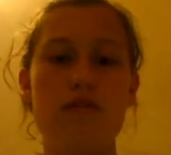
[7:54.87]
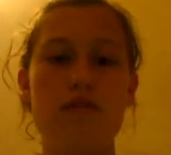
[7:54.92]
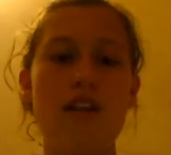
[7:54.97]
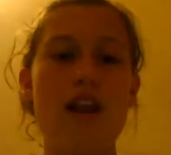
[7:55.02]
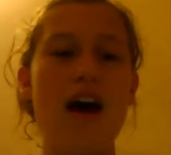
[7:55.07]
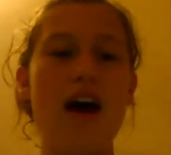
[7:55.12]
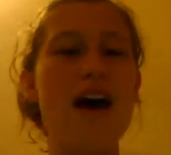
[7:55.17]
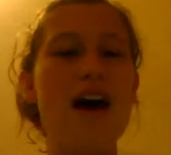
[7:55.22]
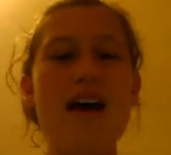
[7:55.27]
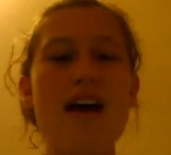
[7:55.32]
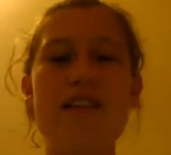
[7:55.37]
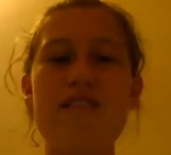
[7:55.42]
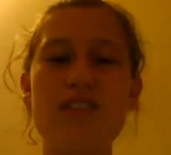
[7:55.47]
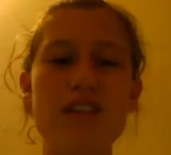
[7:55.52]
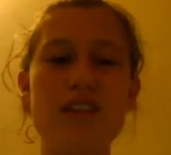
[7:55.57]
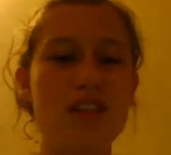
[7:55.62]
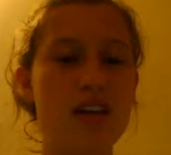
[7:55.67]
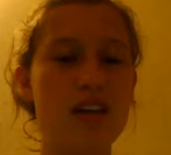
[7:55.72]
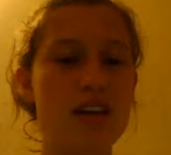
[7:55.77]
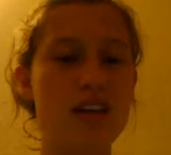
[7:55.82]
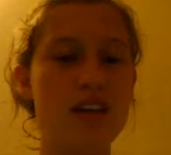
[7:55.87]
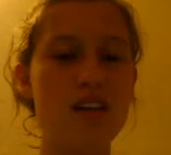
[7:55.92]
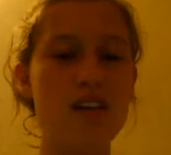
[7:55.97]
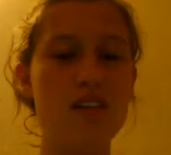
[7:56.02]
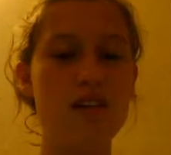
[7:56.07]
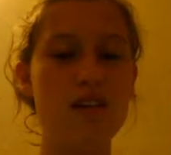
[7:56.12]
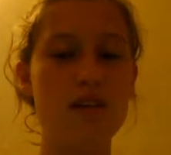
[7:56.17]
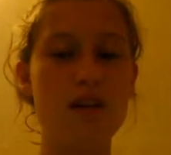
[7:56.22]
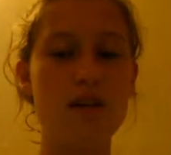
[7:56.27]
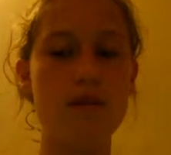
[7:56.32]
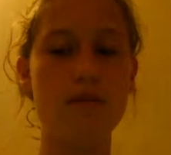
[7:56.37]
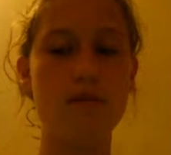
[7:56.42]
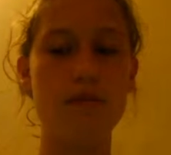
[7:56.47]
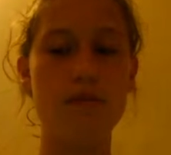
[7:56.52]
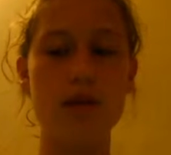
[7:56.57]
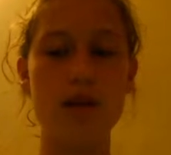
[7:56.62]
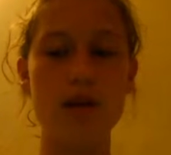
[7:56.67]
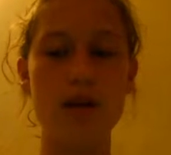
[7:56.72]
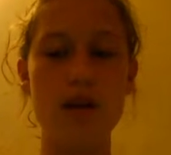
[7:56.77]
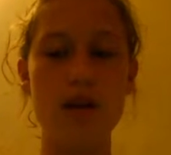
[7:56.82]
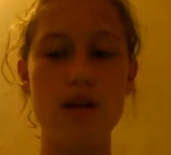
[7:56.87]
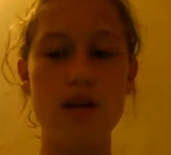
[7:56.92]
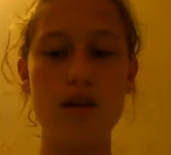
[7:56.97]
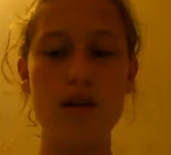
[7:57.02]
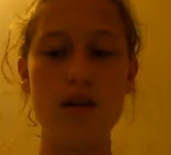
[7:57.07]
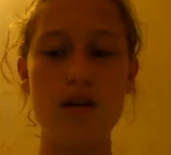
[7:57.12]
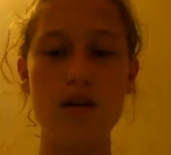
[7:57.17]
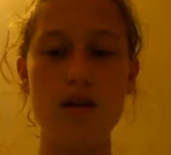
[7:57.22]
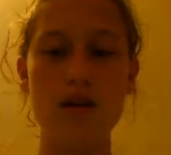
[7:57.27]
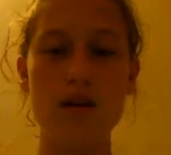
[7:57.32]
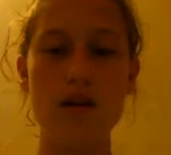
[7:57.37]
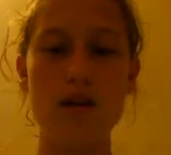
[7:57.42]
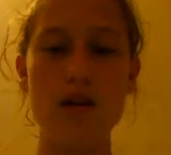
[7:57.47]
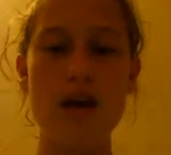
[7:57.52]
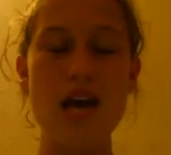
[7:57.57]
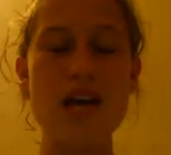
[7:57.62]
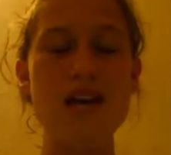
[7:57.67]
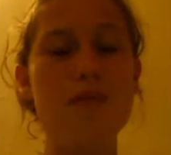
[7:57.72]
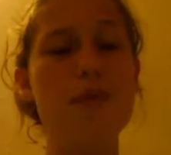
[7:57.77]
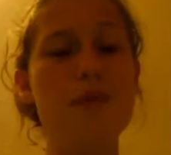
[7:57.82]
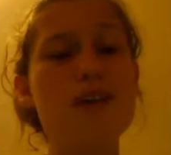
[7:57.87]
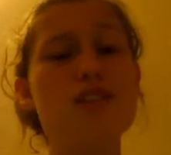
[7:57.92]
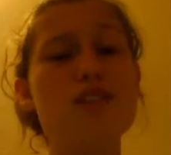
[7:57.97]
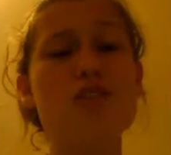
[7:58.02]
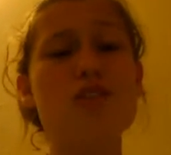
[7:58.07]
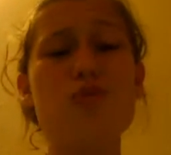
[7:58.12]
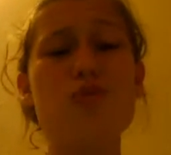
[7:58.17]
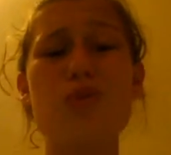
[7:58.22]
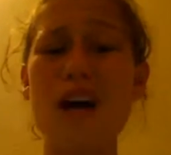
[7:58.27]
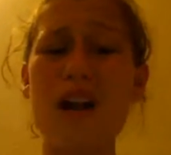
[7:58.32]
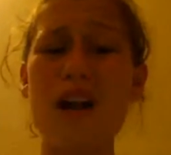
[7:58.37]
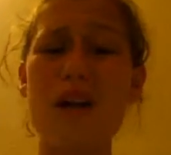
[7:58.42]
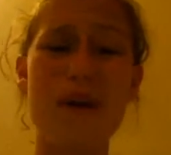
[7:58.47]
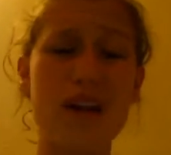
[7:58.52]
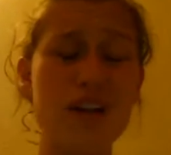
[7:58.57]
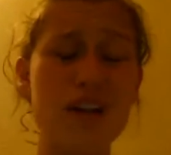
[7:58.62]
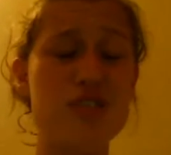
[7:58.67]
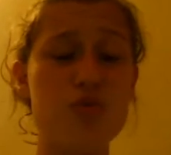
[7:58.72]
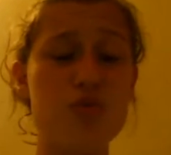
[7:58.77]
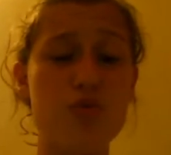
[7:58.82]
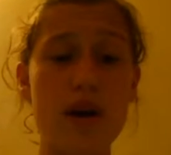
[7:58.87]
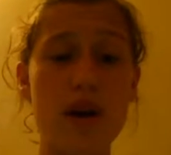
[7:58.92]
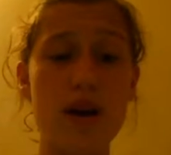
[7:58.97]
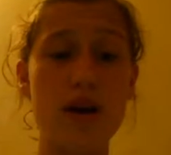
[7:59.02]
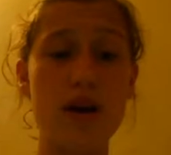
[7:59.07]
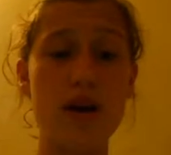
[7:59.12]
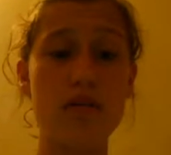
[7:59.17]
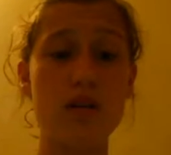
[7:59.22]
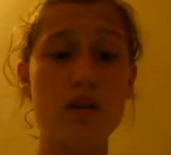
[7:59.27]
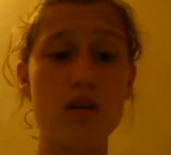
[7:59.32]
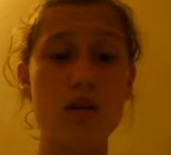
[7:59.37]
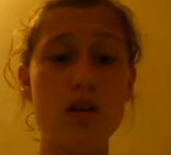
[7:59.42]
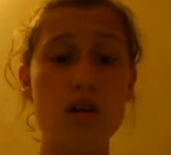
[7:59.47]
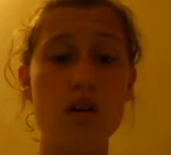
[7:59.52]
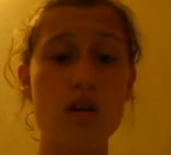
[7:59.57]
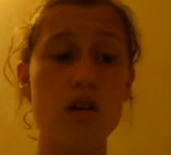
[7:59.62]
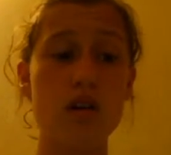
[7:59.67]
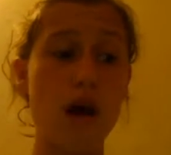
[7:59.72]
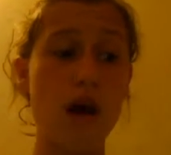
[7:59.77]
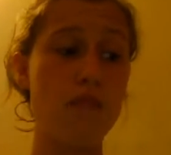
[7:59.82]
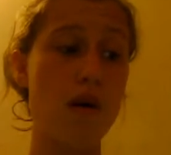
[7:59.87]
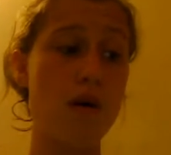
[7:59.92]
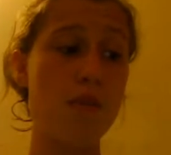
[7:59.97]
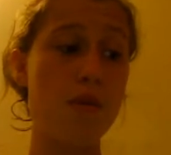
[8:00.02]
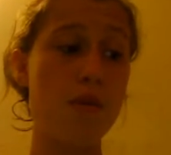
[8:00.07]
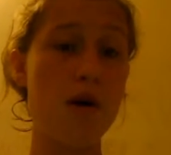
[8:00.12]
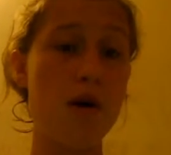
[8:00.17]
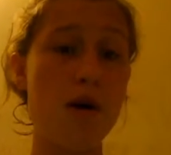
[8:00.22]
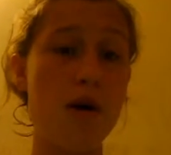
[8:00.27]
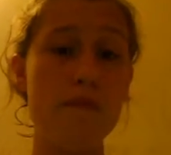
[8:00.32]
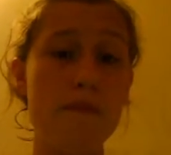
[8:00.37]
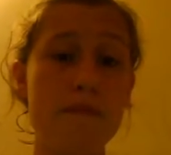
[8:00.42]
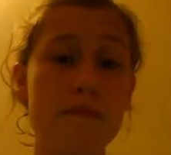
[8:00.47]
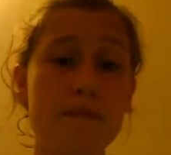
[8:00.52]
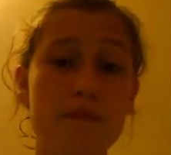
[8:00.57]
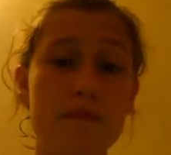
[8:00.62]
Not everything, but it depends on what kind of parents you have. Like my mom,